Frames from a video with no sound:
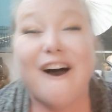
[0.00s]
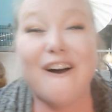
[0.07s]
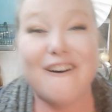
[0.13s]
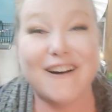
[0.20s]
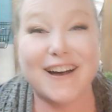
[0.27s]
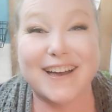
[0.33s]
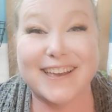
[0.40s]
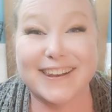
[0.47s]

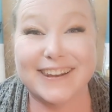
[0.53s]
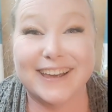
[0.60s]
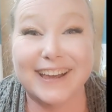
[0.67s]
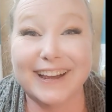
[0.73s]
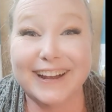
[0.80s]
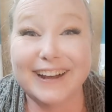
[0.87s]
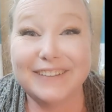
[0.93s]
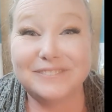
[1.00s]
on
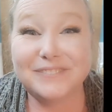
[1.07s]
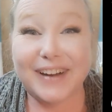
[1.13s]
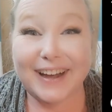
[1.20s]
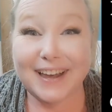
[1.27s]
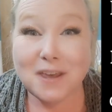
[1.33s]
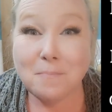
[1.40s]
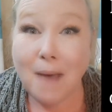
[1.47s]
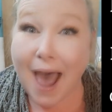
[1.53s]

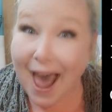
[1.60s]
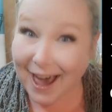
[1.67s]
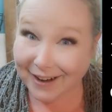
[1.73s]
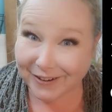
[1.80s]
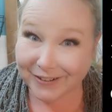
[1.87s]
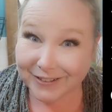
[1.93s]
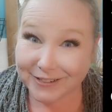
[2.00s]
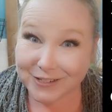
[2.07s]
my
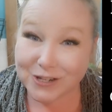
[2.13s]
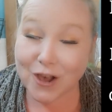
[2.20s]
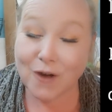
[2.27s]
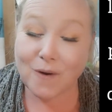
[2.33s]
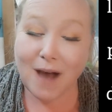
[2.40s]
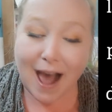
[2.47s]
patterns. So